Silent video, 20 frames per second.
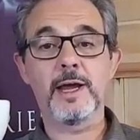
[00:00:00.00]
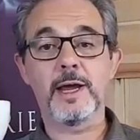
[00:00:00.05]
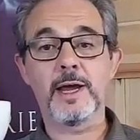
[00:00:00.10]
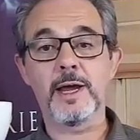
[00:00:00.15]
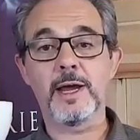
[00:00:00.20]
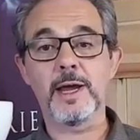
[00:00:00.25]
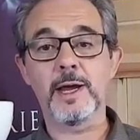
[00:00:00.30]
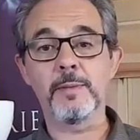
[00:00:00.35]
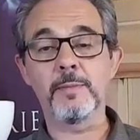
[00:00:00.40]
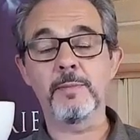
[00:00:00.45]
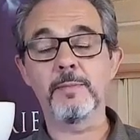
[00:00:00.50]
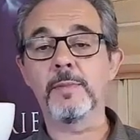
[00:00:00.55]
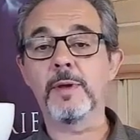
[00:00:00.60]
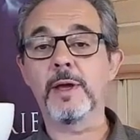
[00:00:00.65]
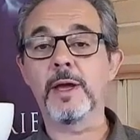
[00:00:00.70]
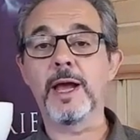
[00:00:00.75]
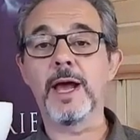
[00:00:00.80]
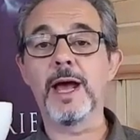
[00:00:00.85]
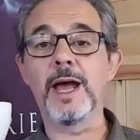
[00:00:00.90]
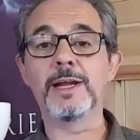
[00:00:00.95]

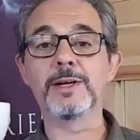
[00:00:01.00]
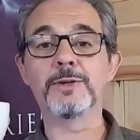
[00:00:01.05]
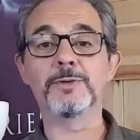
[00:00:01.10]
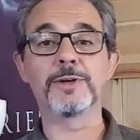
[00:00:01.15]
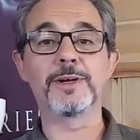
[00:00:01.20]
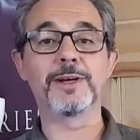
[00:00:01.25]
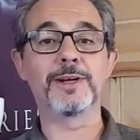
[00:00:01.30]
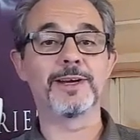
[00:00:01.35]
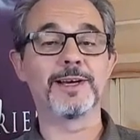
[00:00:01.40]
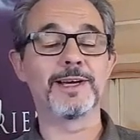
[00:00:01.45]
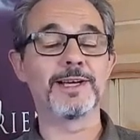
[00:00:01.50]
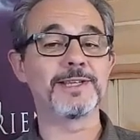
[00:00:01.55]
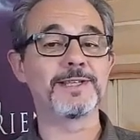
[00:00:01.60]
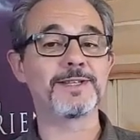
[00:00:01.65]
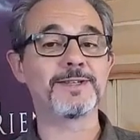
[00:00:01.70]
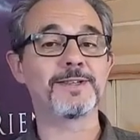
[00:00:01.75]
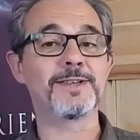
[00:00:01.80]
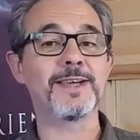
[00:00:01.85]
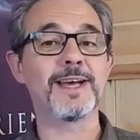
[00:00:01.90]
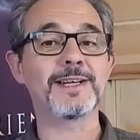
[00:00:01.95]
and
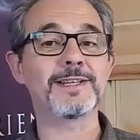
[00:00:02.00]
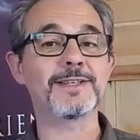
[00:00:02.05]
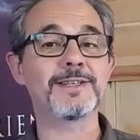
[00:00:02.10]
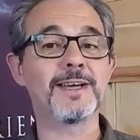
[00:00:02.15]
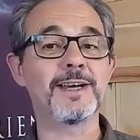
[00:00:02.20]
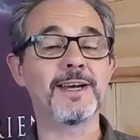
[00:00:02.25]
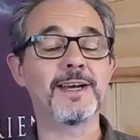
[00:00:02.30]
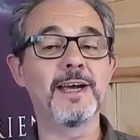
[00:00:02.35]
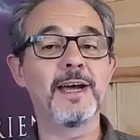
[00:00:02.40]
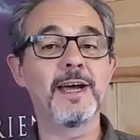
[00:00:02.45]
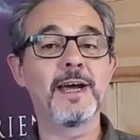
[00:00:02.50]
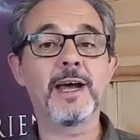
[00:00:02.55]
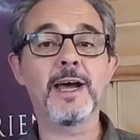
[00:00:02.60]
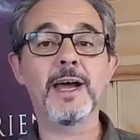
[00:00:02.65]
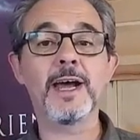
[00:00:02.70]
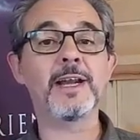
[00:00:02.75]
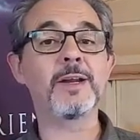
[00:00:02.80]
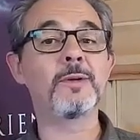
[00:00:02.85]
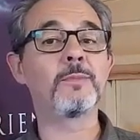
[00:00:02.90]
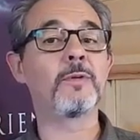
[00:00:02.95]
realized that
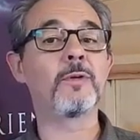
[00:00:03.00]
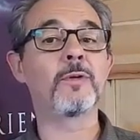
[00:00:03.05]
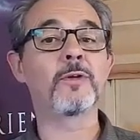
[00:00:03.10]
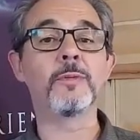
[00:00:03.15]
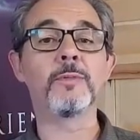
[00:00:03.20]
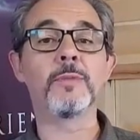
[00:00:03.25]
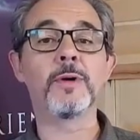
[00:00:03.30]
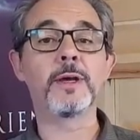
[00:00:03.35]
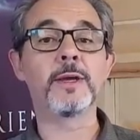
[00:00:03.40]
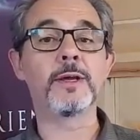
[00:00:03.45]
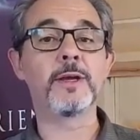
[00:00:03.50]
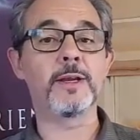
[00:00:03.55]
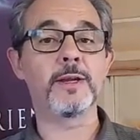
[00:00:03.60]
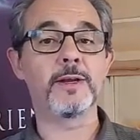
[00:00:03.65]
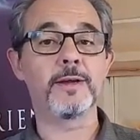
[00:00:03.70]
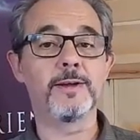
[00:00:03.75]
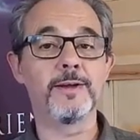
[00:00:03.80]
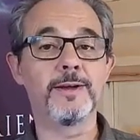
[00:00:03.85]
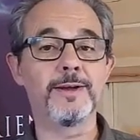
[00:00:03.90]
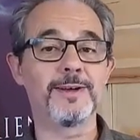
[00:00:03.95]
I hadn't plugged the mic in,
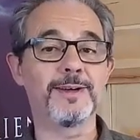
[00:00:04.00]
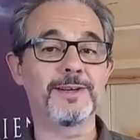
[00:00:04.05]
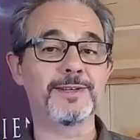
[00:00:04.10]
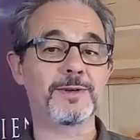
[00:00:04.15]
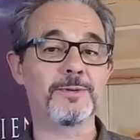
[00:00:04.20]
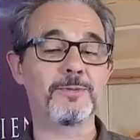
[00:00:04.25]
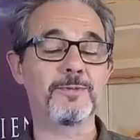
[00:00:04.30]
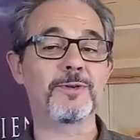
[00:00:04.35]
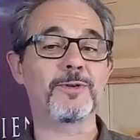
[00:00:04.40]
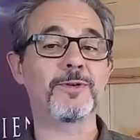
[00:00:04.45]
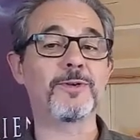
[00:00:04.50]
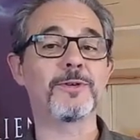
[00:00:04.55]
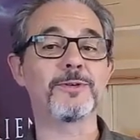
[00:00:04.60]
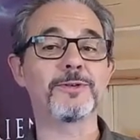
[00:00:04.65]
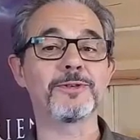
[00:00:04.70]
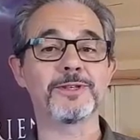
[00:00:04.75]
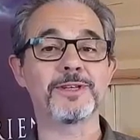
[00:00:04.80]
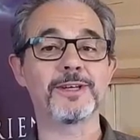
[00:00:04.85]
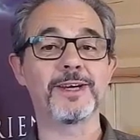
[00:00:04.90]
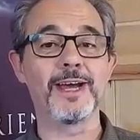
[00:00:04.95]
so I'm
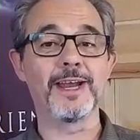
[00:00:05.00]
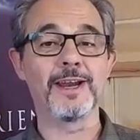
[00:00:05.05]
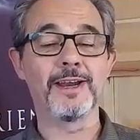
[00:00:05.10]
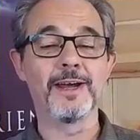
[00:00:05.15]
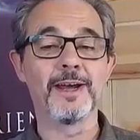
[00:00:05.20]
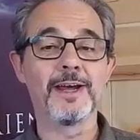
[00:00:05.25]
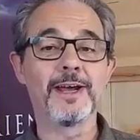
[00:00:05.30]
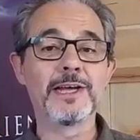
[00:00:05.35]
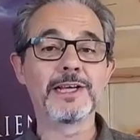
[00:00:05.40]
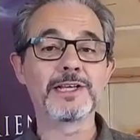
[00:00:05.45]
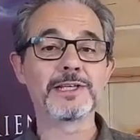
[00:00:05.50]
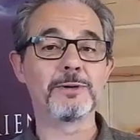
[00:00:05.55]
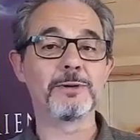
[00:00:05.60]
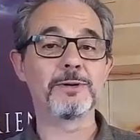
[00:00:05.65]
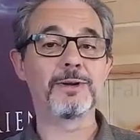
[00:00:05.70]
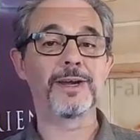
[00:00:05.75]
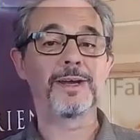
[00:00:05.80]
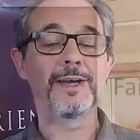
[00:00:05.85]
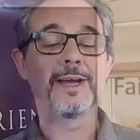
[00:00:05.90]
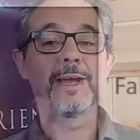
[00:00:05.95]
recording it again. So
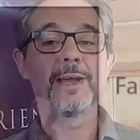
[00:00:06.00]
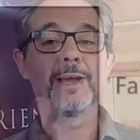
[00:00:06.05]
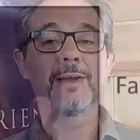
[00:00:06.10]
anyway,